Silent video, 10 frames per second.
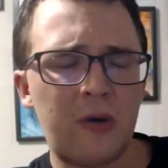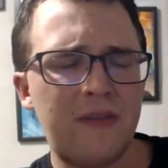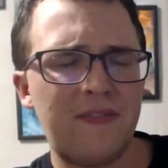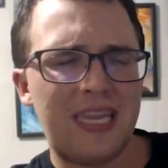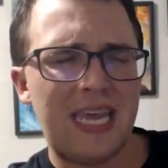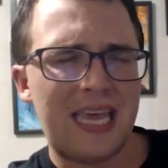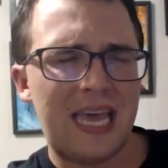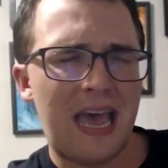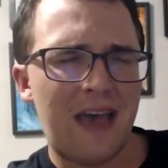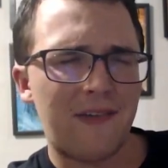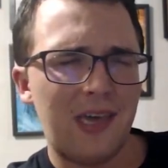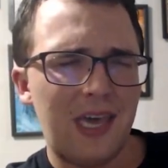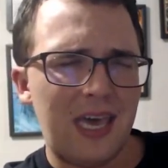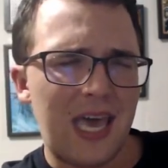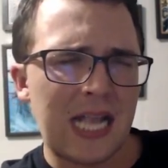don't even think they have
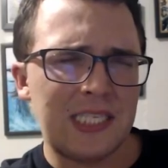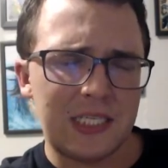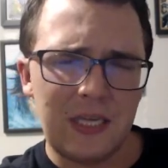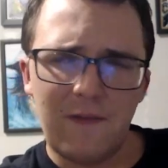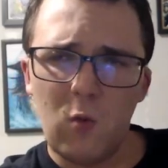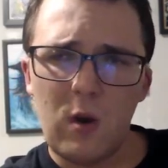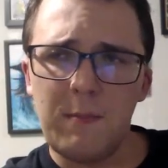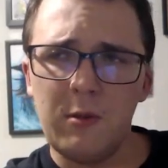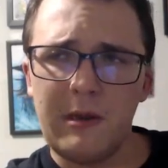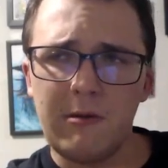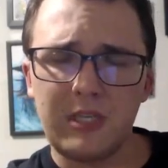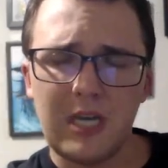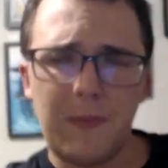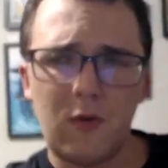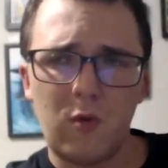N64 emulators
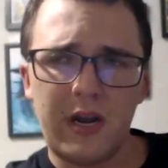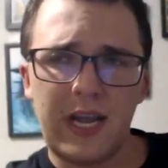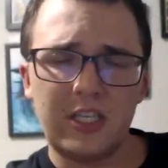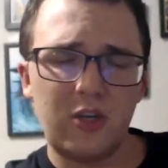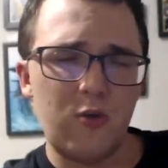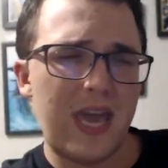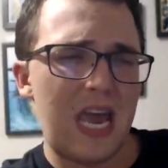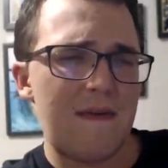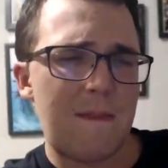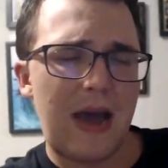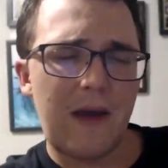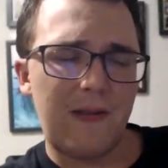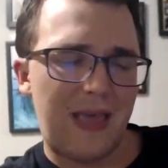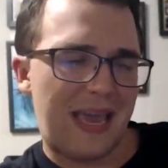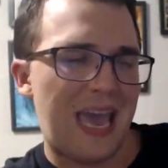up and running, so you can't even
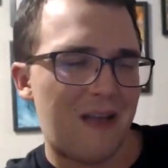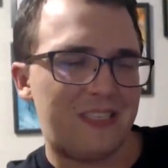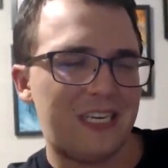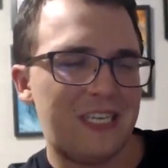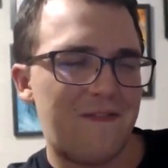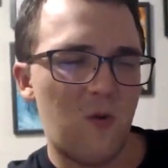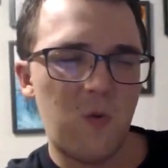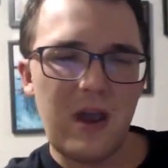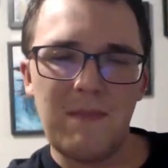pirate, like, N64